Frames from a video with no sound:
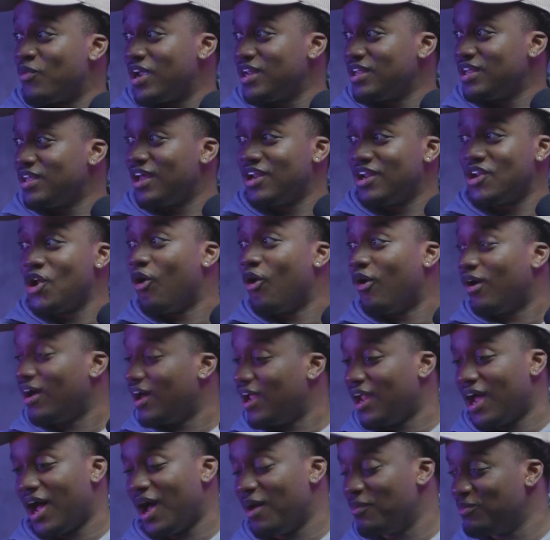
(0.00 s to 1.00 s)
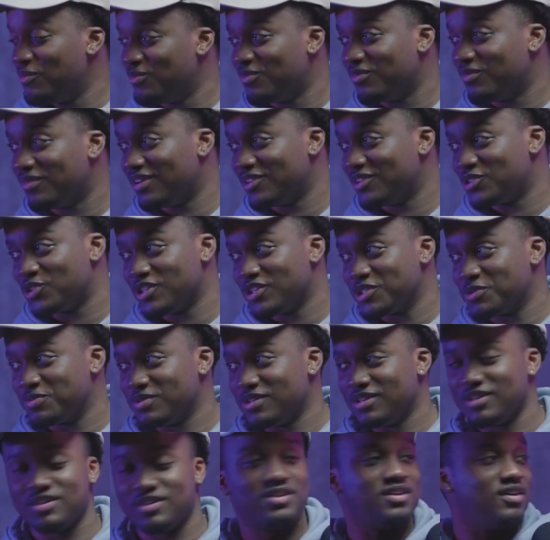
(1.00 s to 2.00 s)
ready. Done. No, I'm. I'm
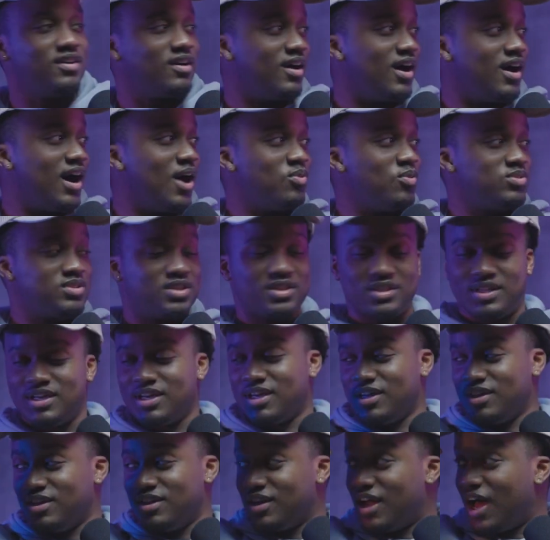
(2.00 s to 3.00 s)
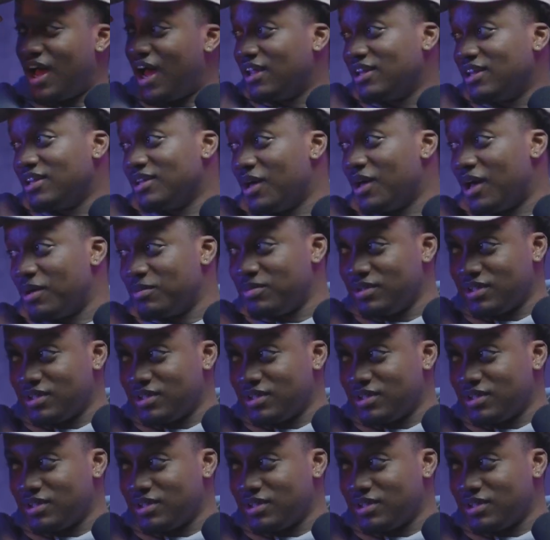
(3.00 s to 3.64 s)
yeah. good. I Just the hand gesture